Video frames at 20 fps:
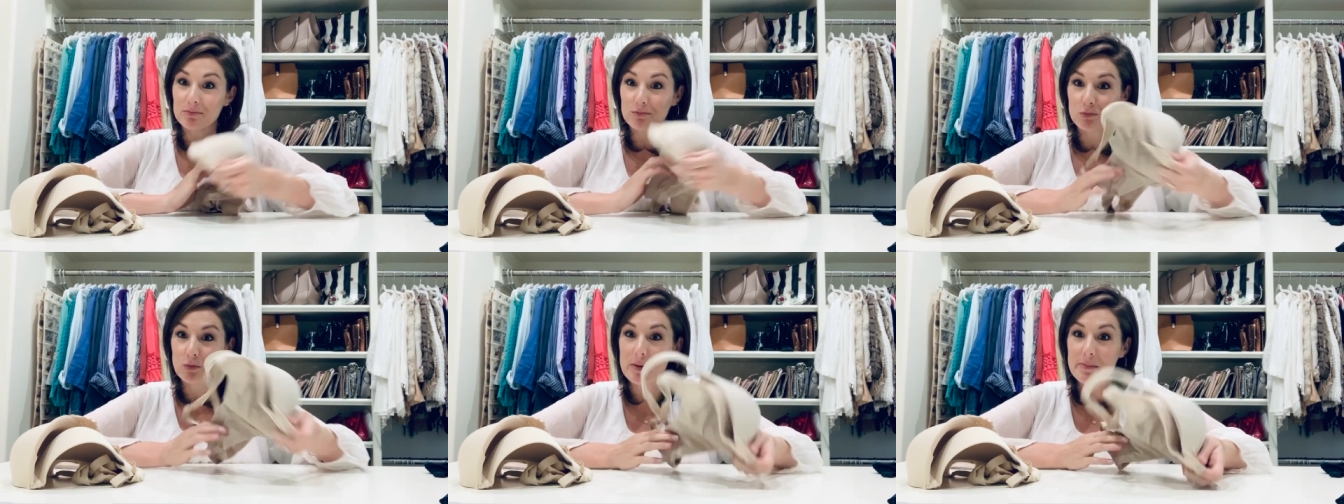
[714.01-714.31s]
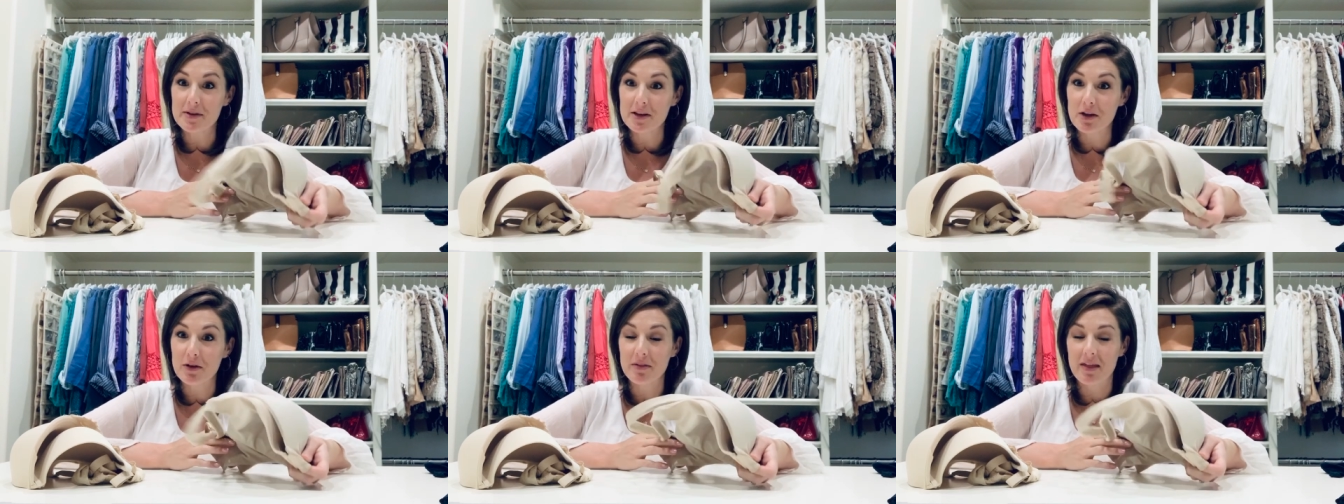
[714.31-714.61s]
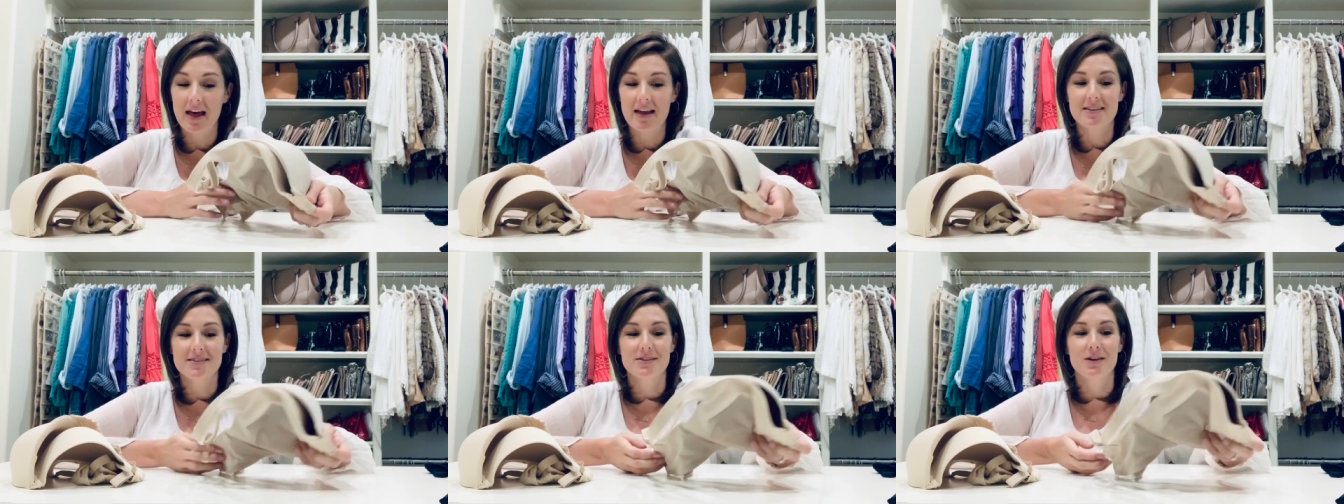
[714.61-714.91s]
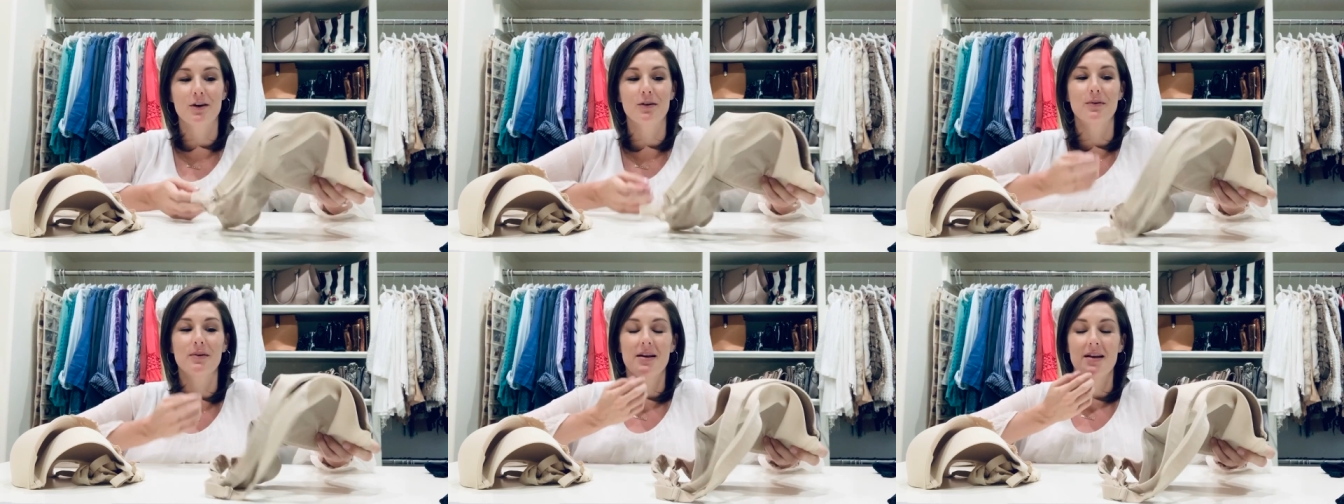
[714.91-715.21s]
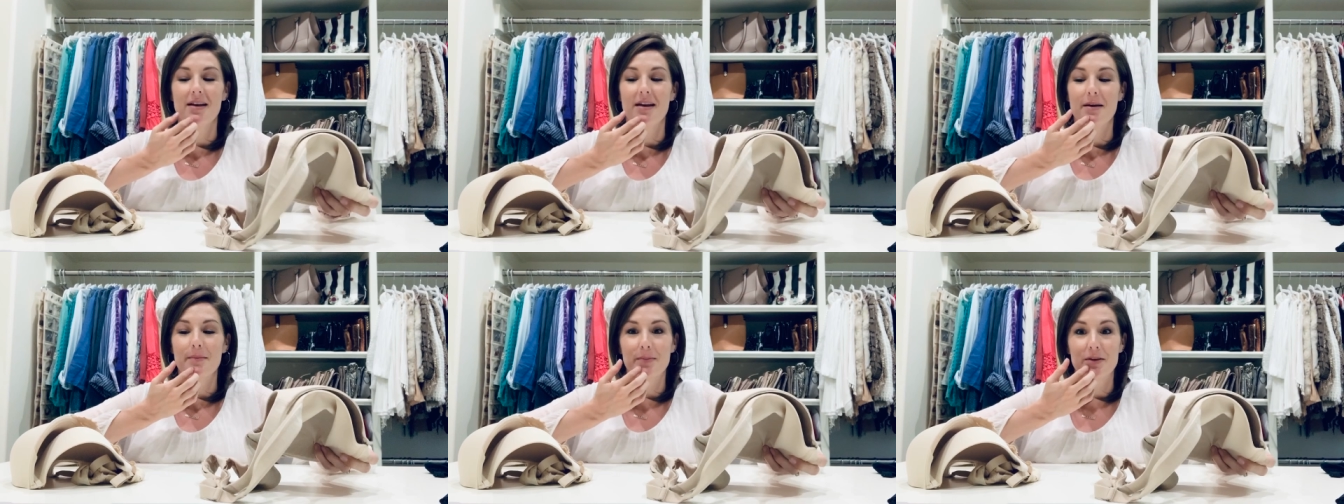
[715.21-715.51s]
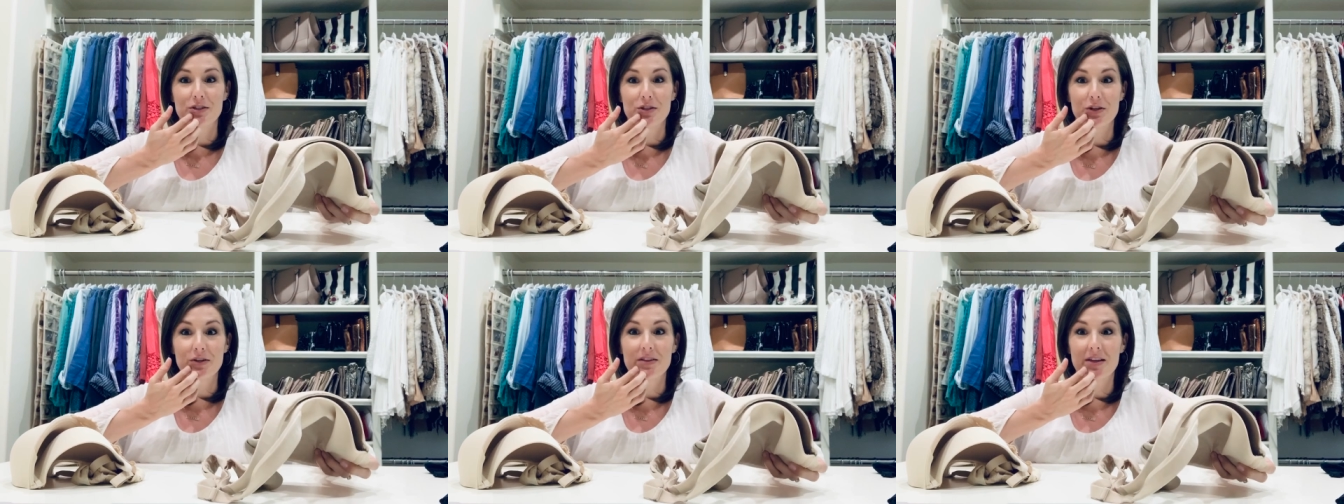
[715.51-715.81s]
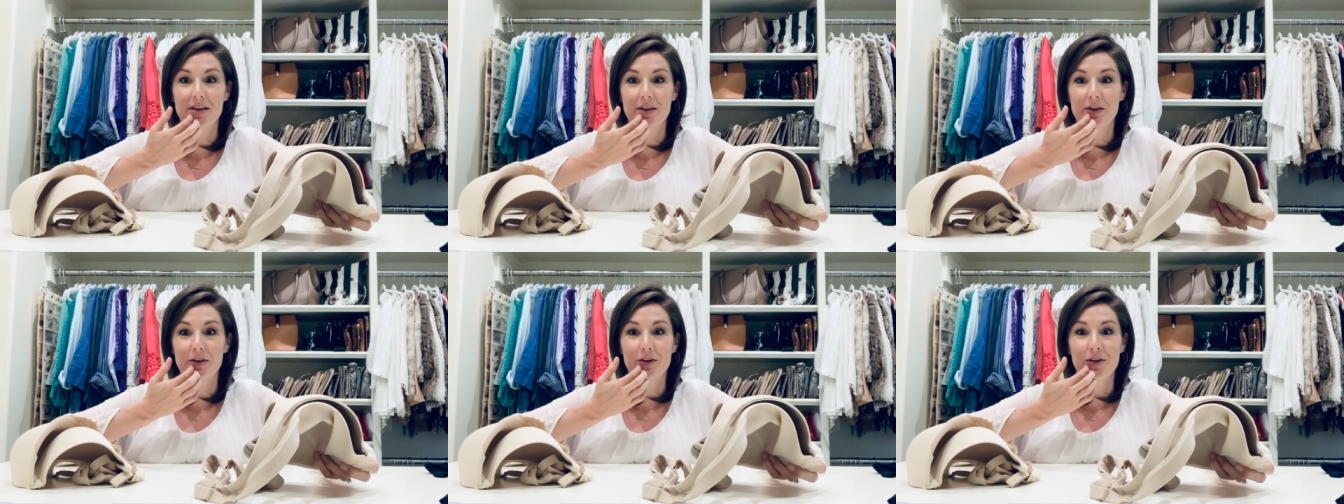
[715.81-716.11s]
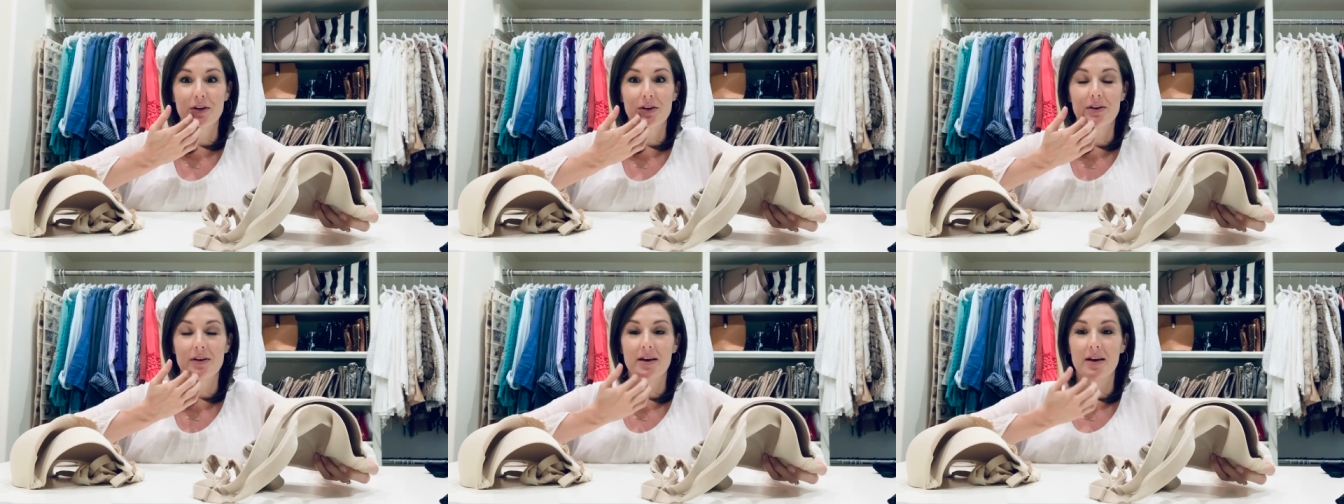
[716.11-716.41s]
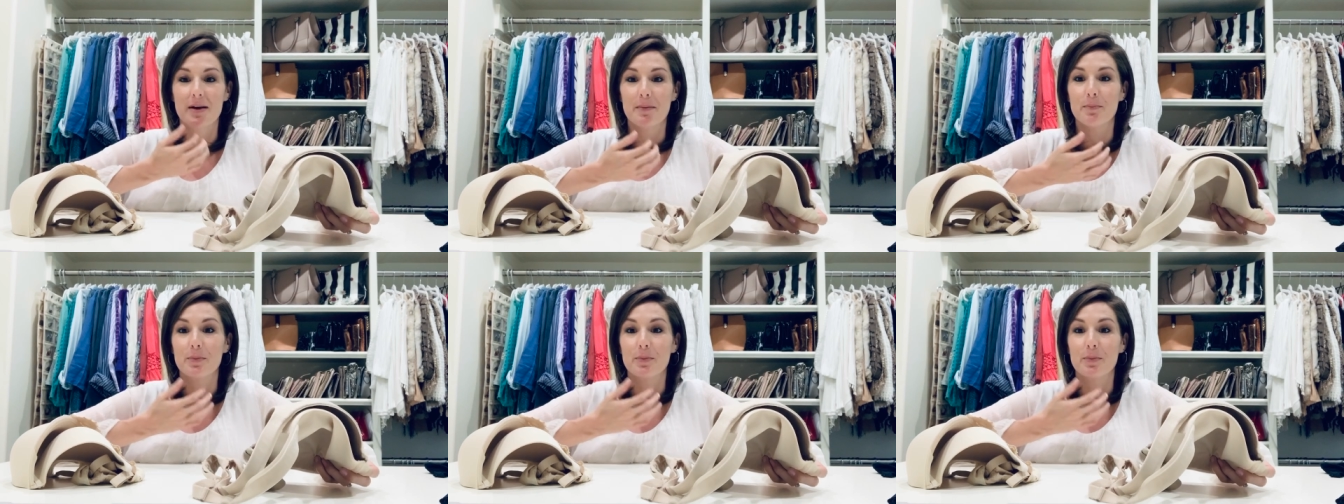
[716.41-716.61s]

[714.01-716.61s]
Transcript: Women know that. So be sure that you're uh,